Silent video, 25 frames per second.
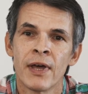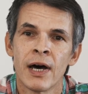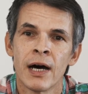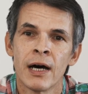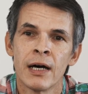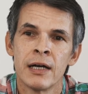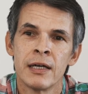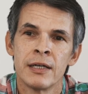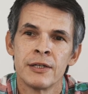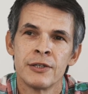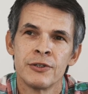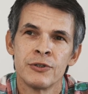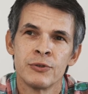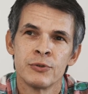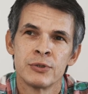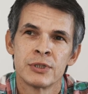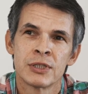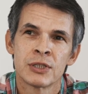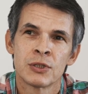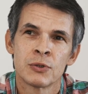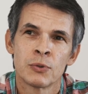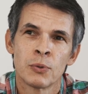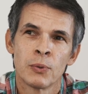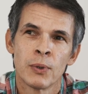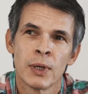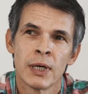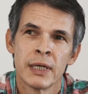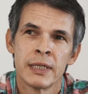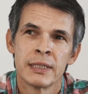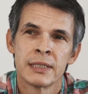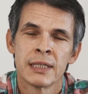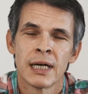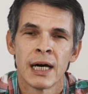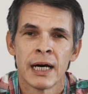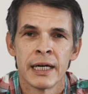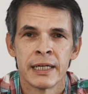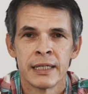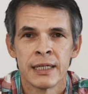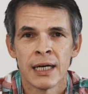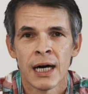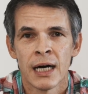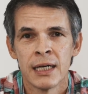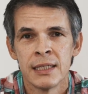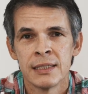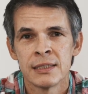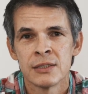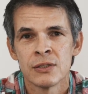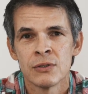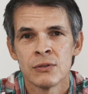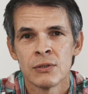I used quite high
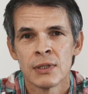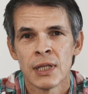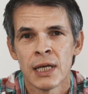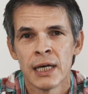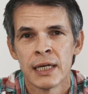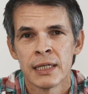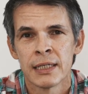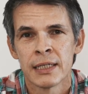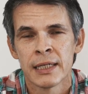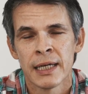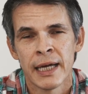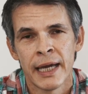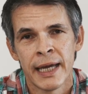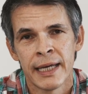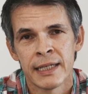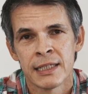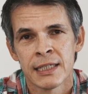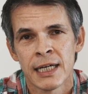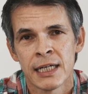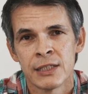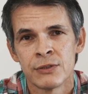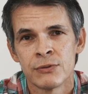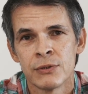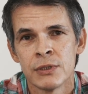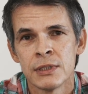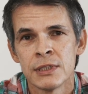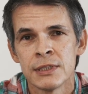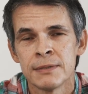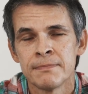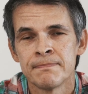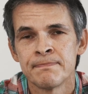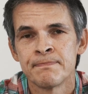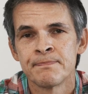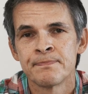ISO, like 800.